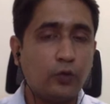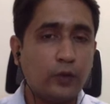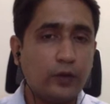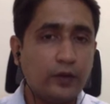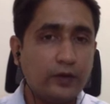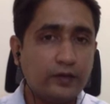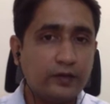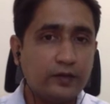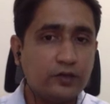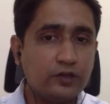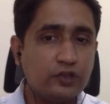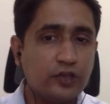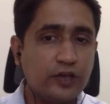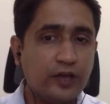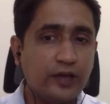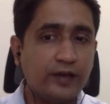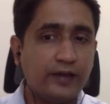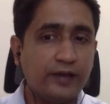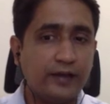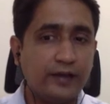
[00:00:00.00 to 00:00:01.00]
23rd
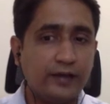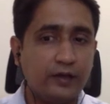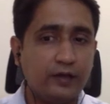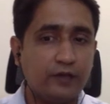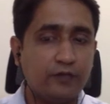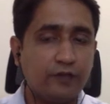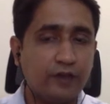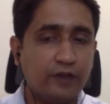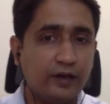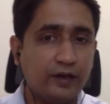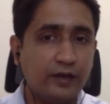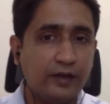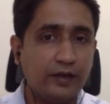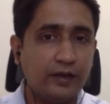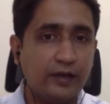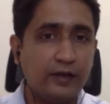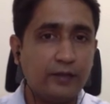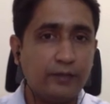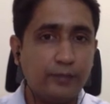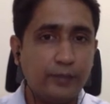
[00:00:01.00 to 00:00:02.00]
Jan 18. Fund
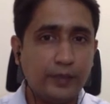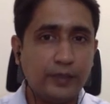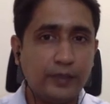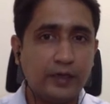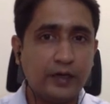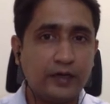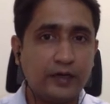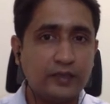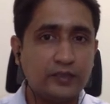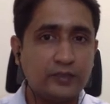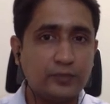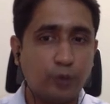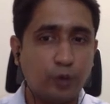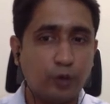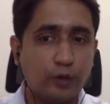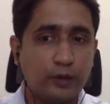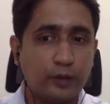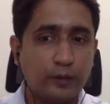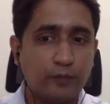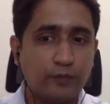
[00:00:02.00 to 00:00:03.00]
A and B are small
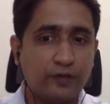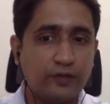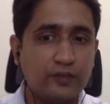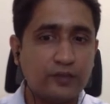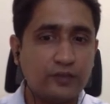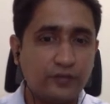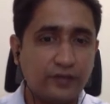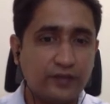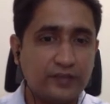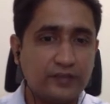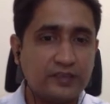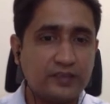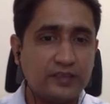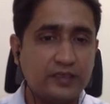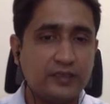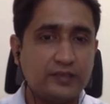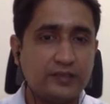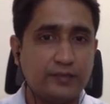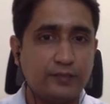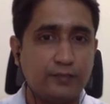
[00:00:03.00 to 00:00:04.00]
cap funds, Fund
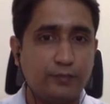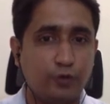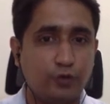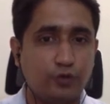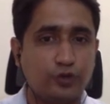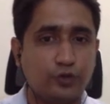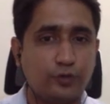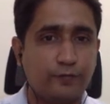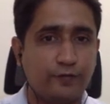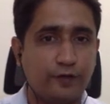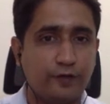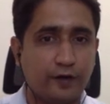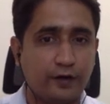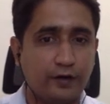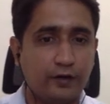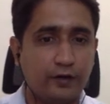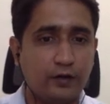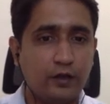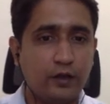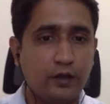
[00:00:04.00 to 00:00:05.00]
C is a blue chip fund.
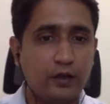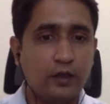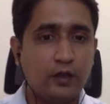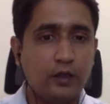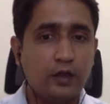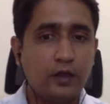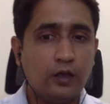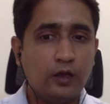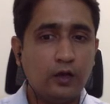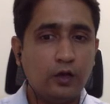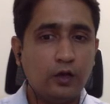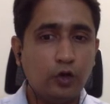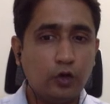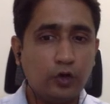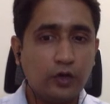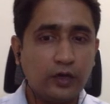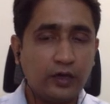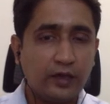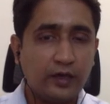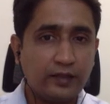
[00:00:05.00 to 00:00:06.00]

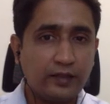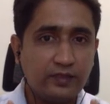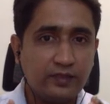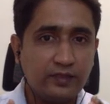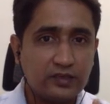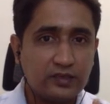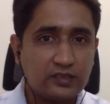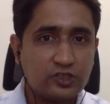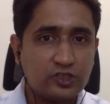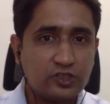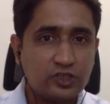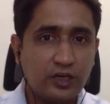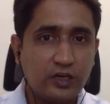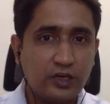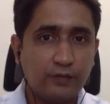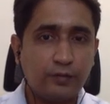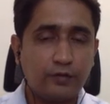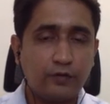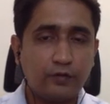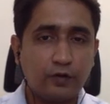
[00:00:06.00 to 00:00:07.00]
Looking at this
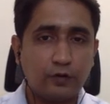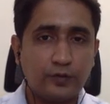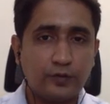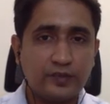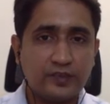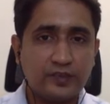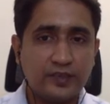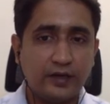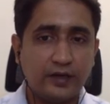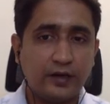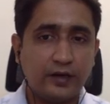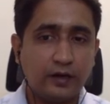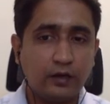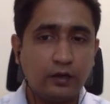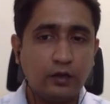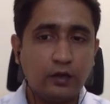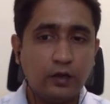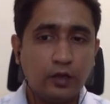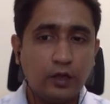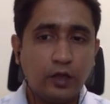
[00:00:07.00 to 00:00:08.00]
trailing performance data,
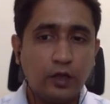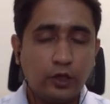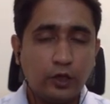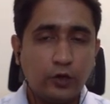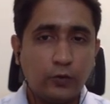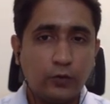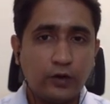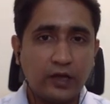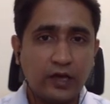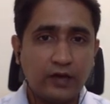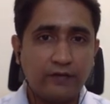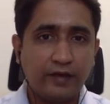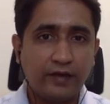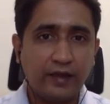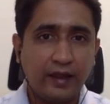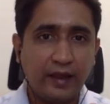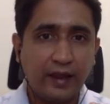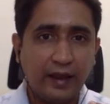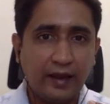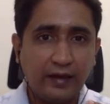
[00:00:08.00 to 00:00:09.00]
you would have
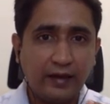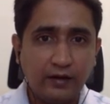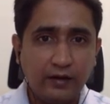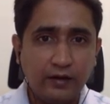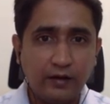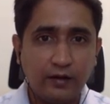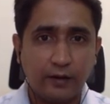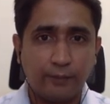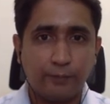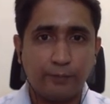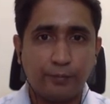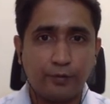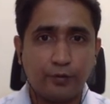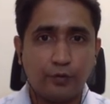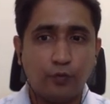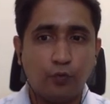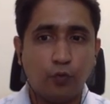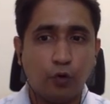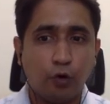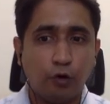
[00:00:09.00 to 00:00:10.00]
ended up
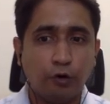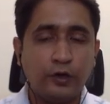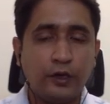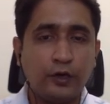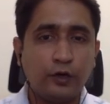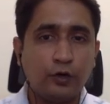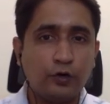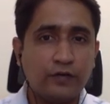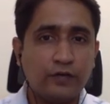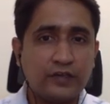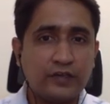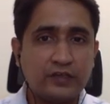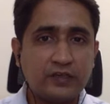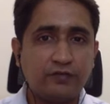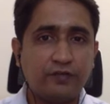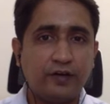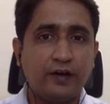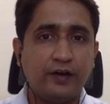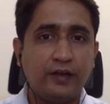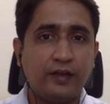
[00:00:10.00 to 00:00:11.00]
wanting to invest in
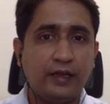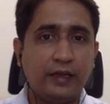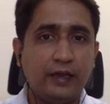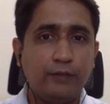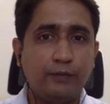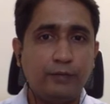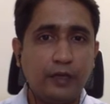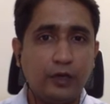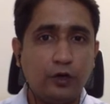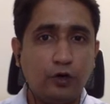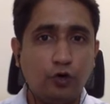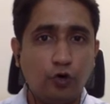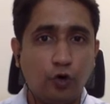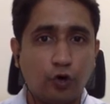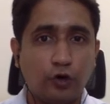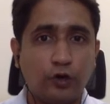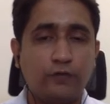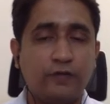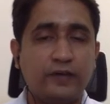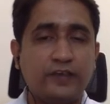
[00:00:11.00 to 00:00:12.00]
Fund A and B and
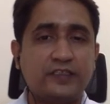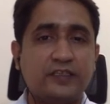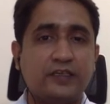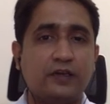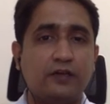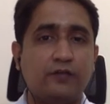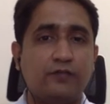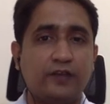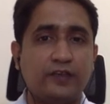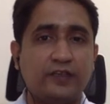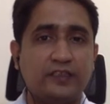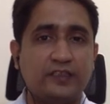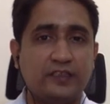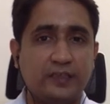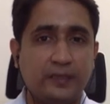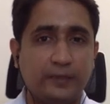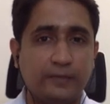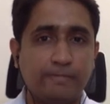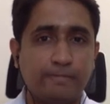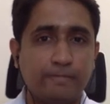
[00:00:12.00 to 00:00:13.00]
not investing in Fund
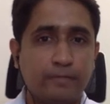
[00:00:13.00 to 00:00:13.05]
C.